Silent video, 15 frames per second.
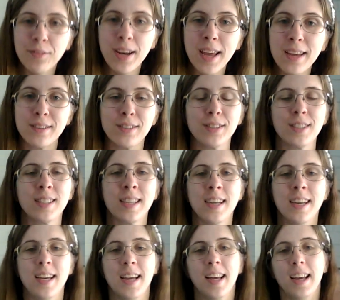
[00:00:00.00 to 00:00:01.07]
nails.
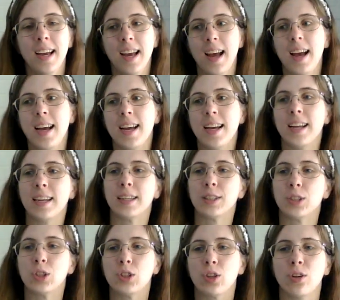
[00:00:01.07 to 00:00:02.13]

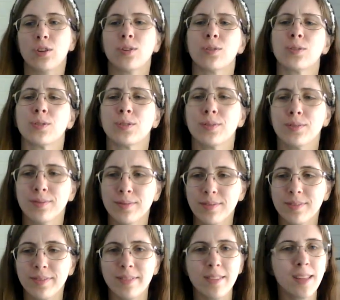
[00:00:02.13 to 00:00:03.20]
And so
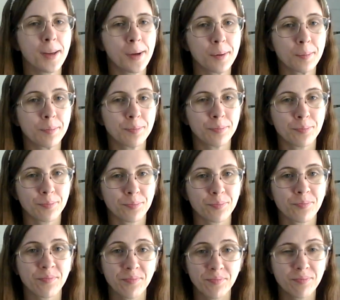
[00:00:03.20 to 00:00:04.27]
them
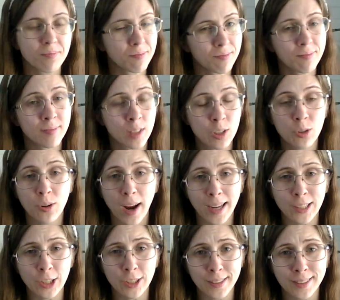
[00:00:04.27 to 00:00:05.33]

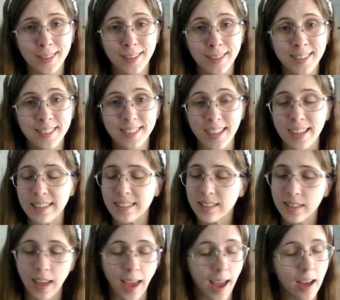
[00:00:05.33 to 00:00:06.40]
scratching things as
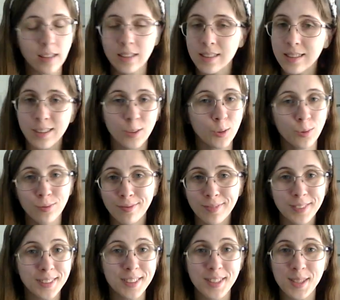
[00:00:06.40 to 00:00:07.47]
cats do.
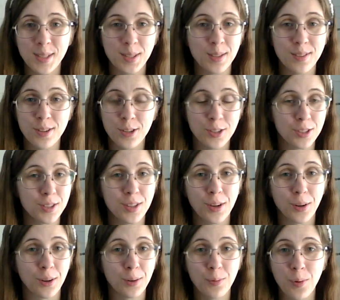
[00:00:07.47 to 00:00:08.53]
It's just
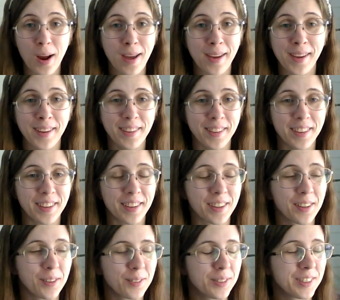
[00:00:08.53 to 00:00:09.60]
their way, you know.
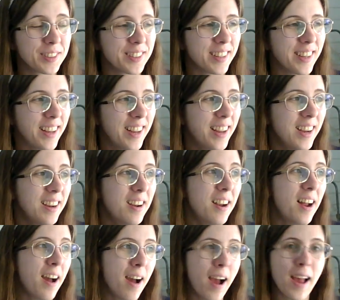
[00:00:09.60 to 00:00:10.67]

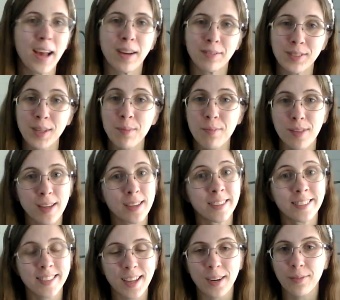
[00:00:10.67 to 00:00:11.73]
I have some
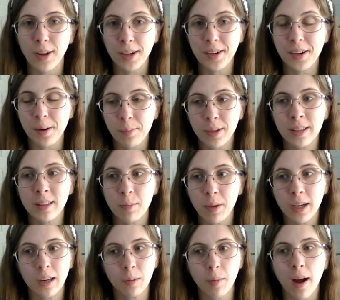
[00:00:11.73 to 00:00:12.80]
things that have ended up in the
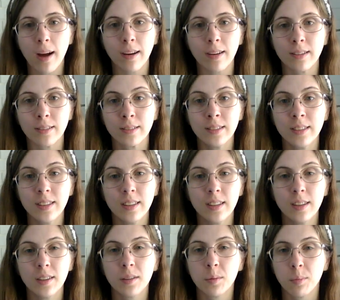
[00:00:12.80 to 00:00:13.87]
mending pile
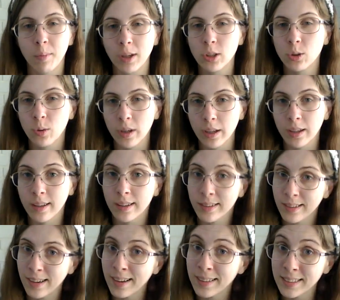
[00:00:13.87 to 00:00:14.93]
much quicker
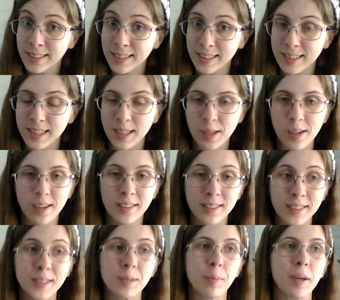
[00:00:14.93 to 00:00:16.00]
than I
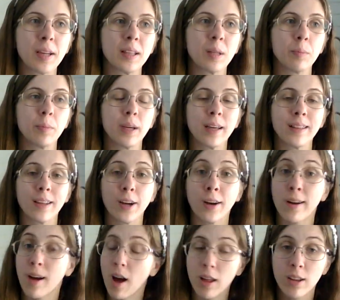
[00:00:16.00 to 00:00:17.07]
anticipated them being
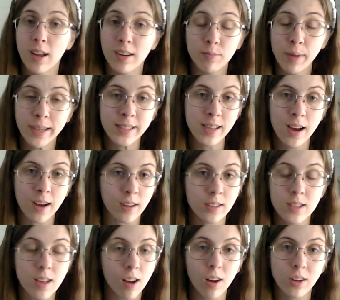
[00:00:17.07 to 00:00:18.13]
there. A lot of my
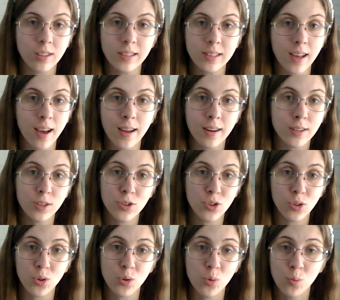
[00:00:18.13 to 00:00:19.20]
socks all decided
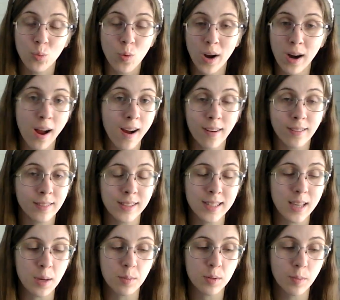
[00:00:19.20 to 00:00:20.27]
to wear out in the
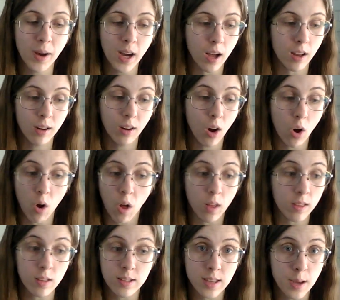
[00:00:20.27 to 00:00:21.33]
same spot all
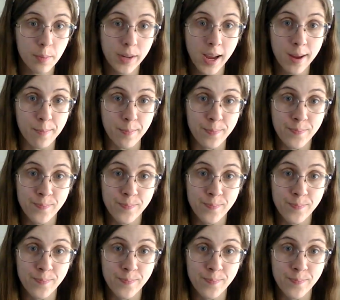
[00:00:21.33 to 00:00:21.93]
at the same time.